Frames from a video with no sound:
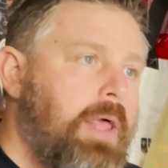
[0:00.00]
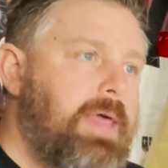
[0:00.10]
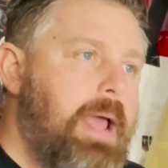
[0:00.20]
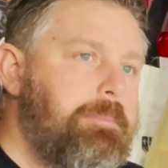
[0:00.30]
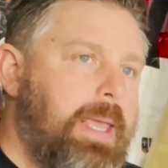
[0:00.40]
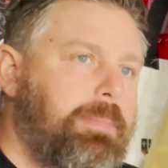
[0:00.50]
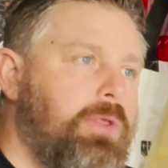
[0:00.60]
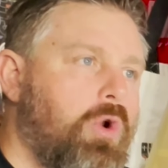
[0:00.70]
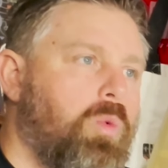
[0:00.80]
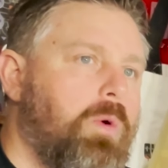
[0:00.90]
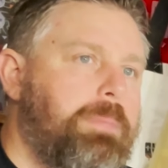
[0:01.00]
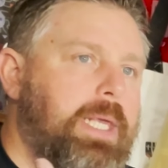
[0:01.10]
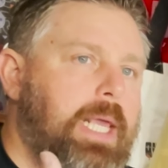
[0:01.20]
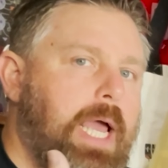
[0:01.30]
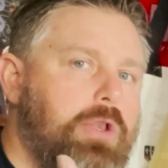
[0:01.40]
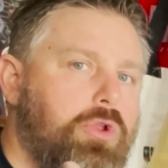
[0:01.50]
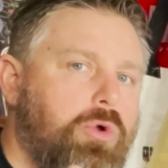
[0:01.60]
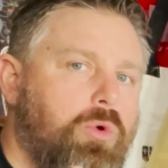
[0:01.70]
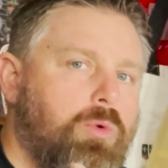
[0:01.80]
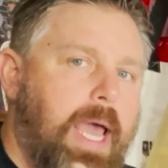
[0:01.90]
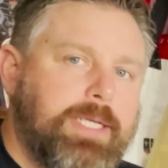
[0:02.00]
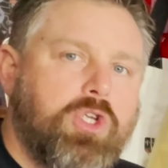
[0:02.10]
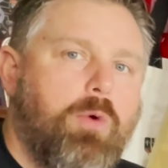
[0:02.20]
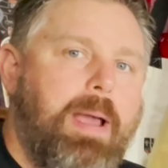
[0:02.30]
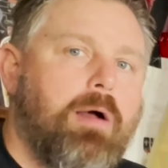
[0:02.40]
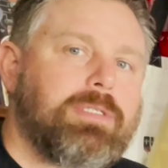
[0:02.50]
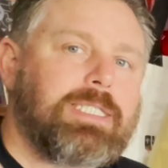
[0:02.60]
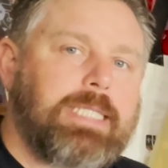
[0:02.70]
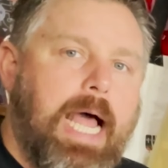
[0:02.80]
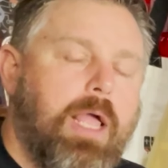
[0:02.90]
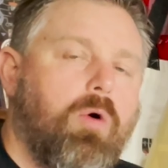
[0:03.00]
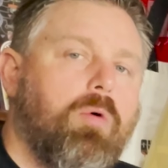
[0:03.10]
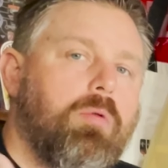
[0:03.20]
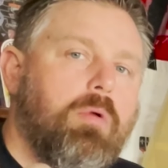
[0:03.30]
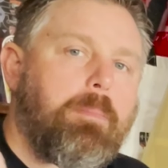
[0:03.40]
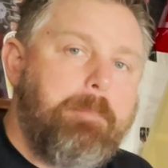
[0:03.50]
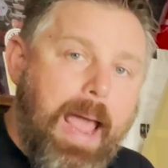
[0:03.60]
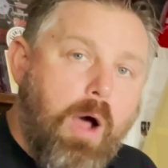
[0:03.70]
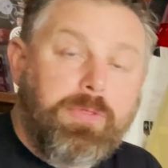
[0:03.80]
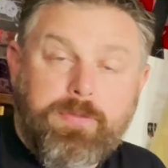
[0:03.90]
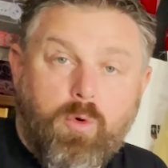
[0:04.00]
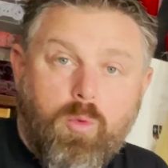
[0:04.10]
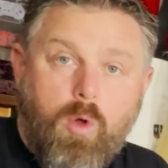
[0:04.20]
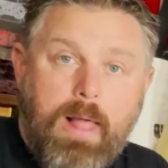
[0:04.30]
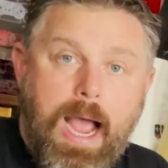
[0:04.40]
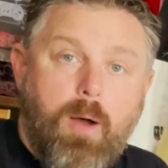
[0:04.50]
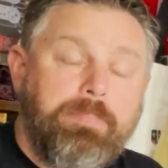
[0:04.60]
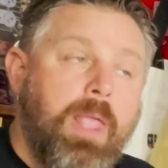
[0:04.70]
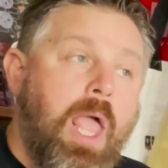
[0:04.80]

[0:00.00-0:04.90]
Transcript: that maybe there will be a new EXO mount style mount that they'll roll out.